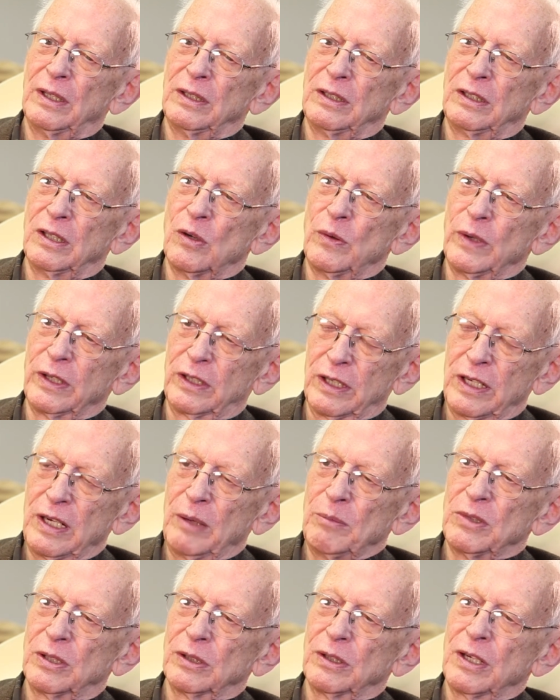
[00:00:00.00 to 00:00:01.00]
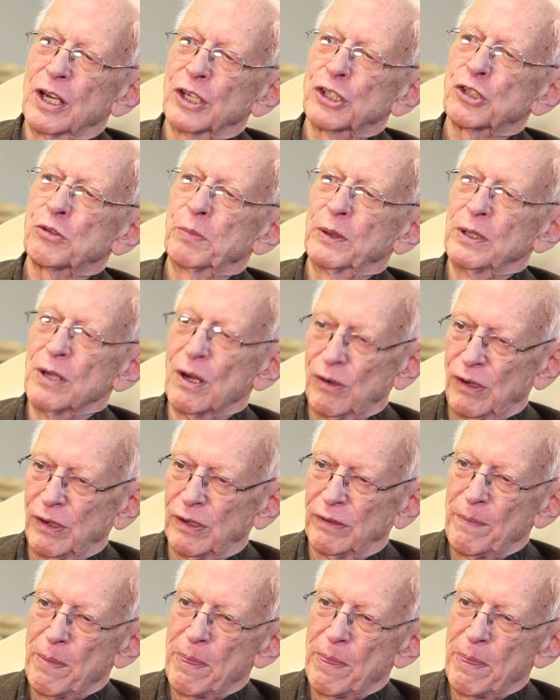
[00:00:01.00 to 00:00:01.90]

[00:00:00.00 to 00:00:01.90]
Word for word: till we came to Espanola,